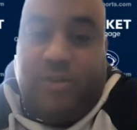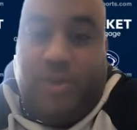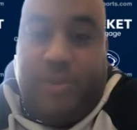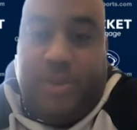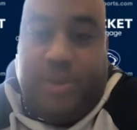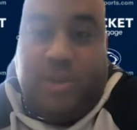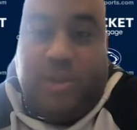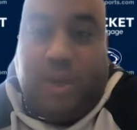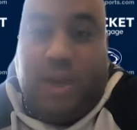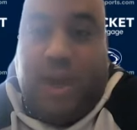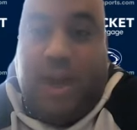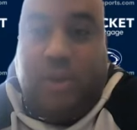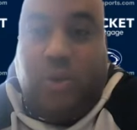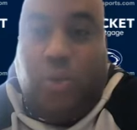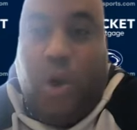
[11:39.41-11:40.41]
We missed a
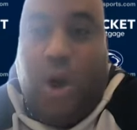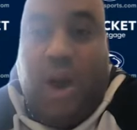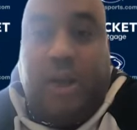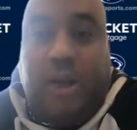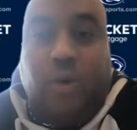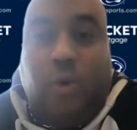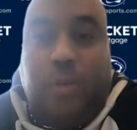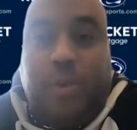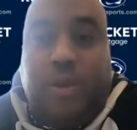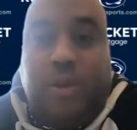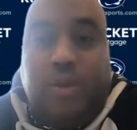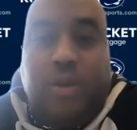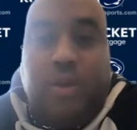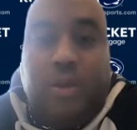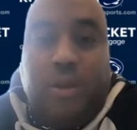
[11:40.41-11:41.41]
lot of wide open
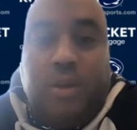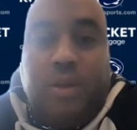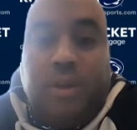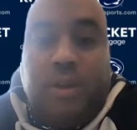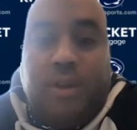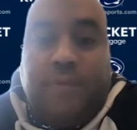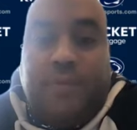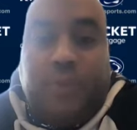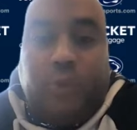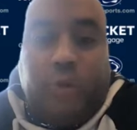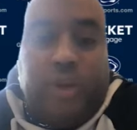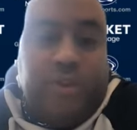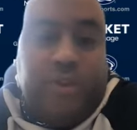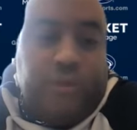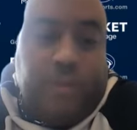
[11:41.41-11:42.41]

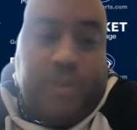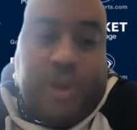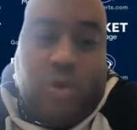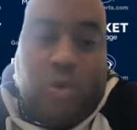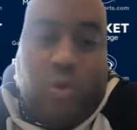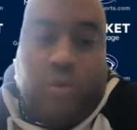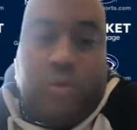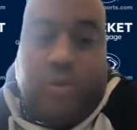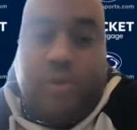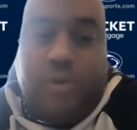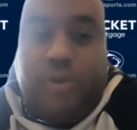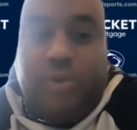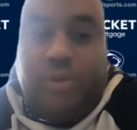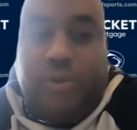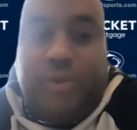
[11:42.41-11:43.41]
threes from the
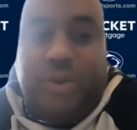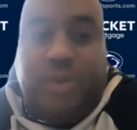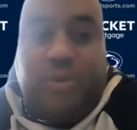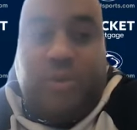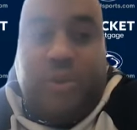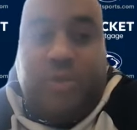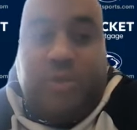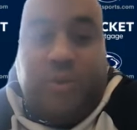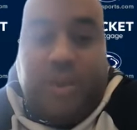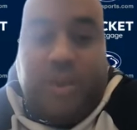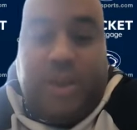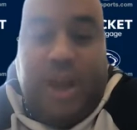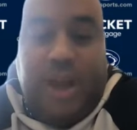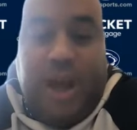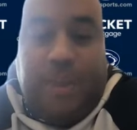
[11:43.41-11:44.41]
corners. We missed threes from the
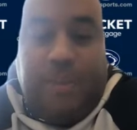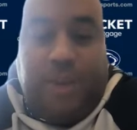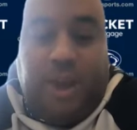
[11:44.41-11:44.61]
top.